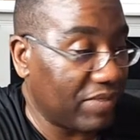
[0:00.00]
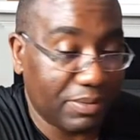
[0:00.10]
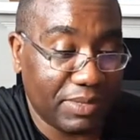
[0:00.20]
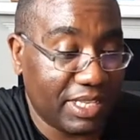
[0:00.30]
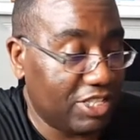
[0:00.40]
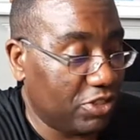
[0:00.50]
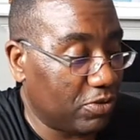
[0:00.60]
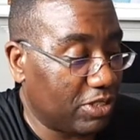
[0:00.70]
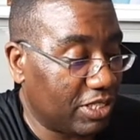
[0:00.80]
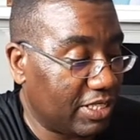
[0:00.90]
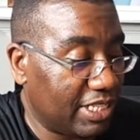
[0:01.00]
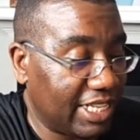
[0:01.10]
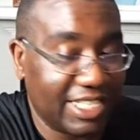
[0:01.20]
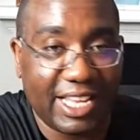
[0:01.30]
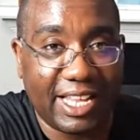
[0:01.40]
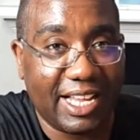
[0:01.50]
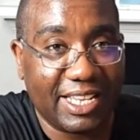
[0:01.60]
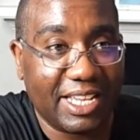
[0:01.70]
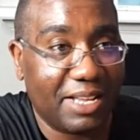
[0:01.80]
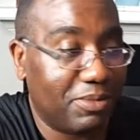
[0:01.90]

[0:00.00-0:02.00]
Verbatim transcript: I'm in Georgia. It hasn't got hot yet,